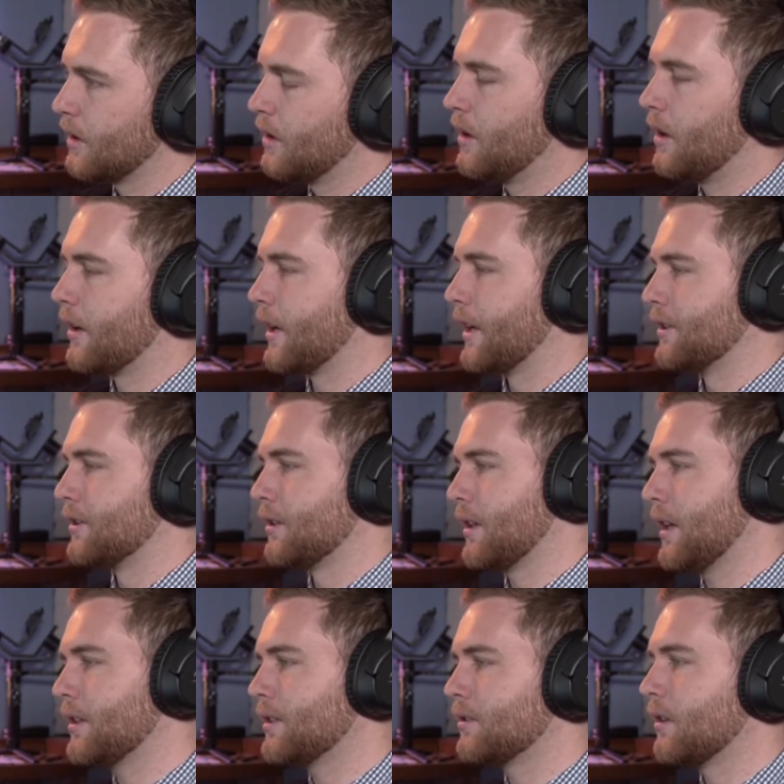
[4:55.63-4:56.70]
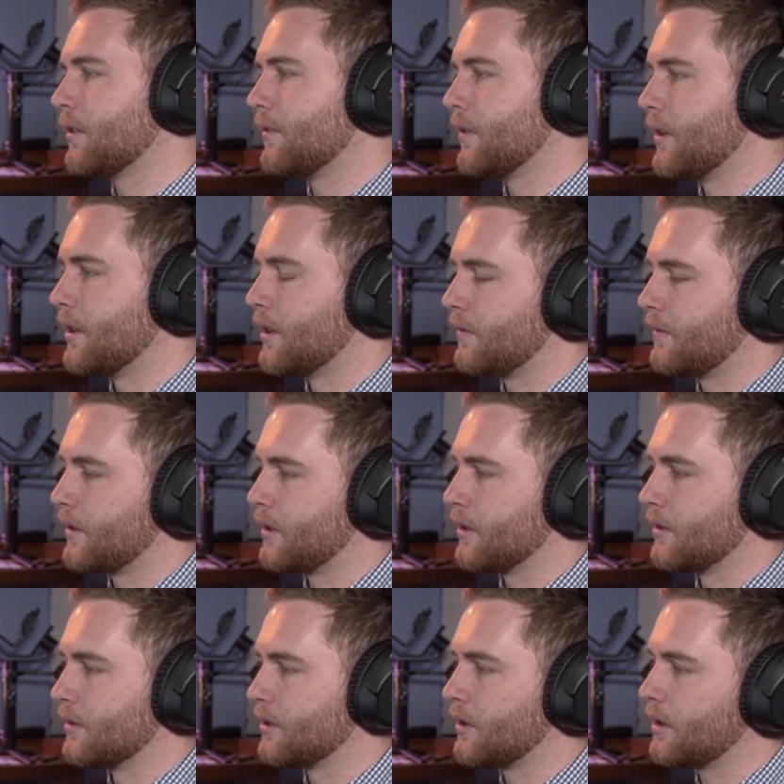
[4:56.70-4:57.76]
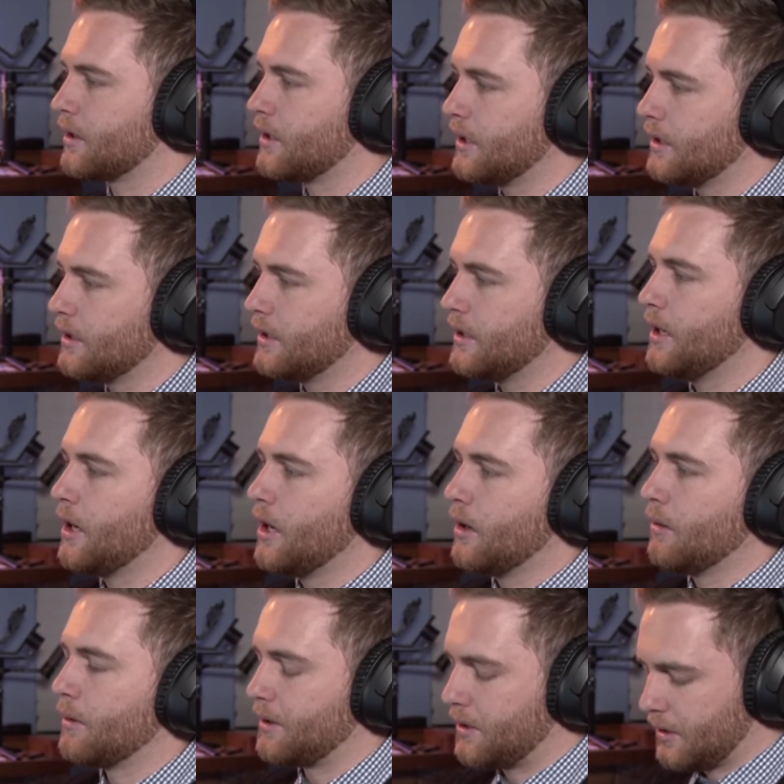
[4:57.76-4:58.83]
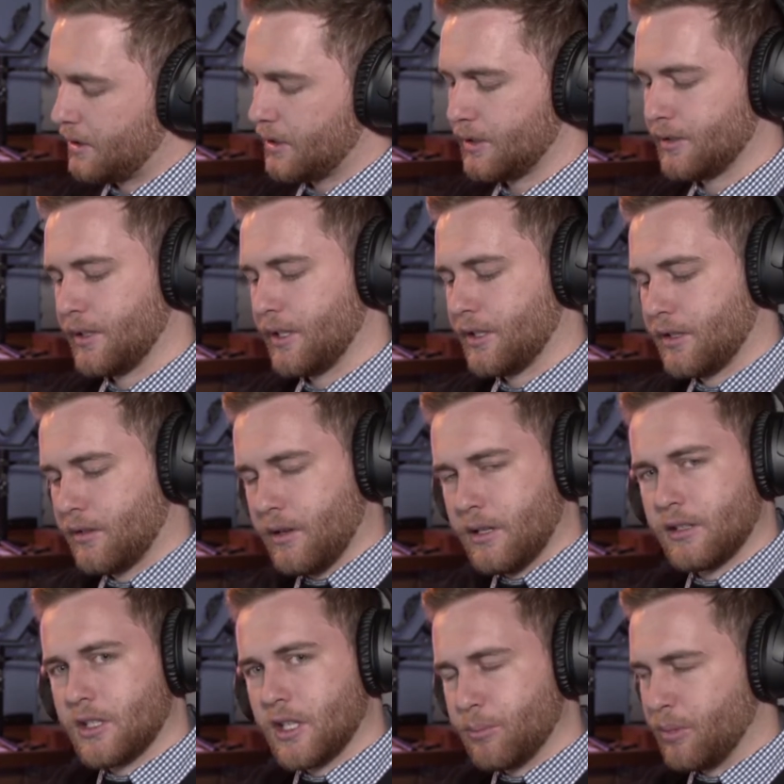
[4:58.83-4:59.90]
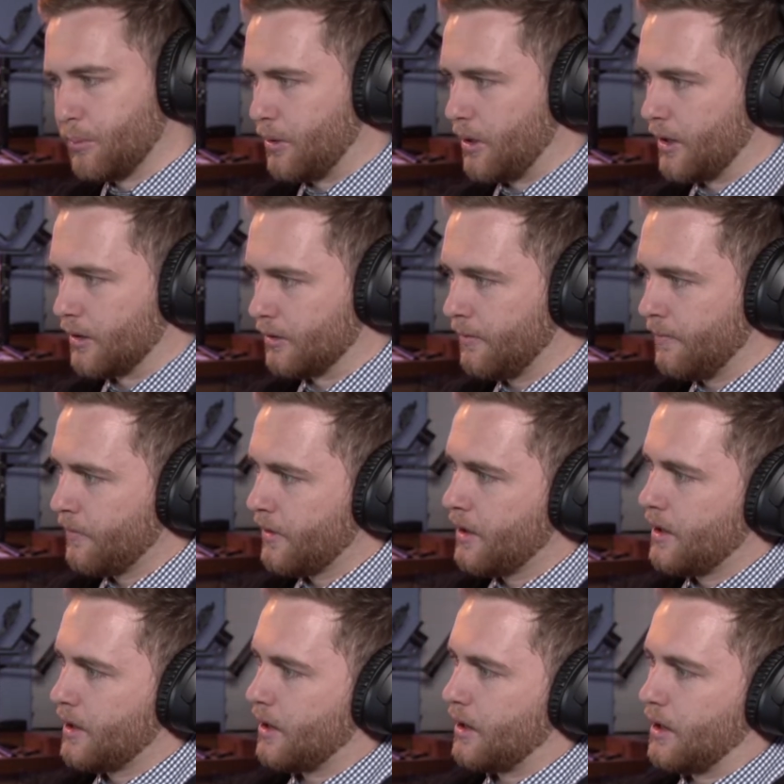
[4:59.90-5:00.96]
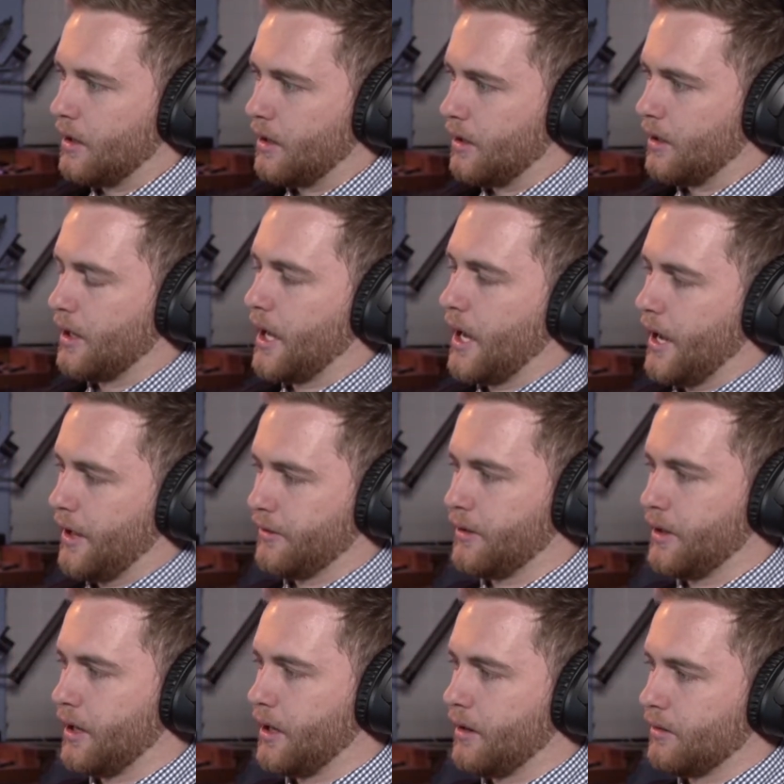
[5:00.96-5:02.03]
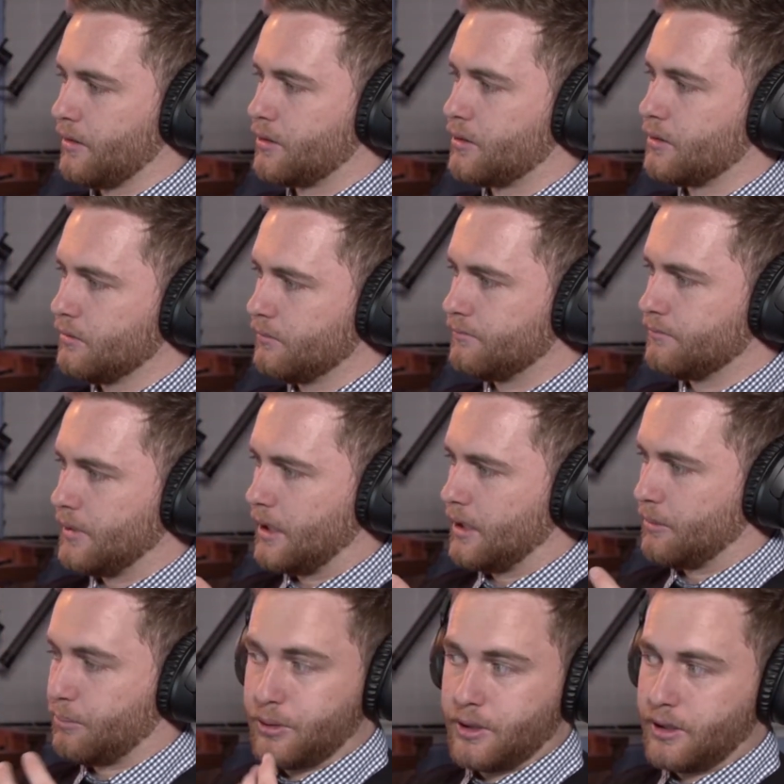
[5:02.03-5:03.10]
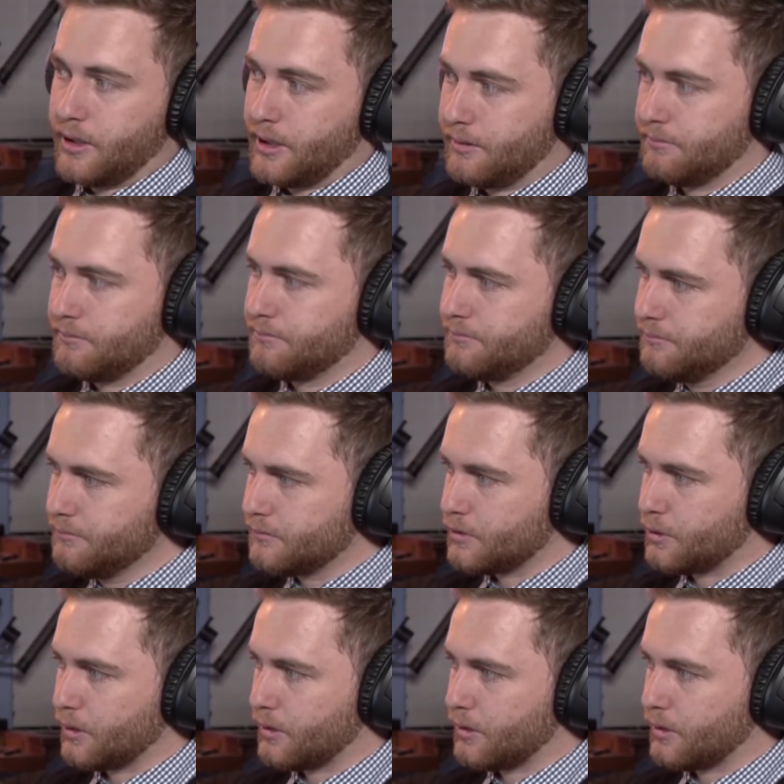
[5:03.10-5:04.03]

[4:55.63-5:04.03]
Okay, so that's not very difficult. So clearly what they did is they scrunched up a bottle, and then put it in, took a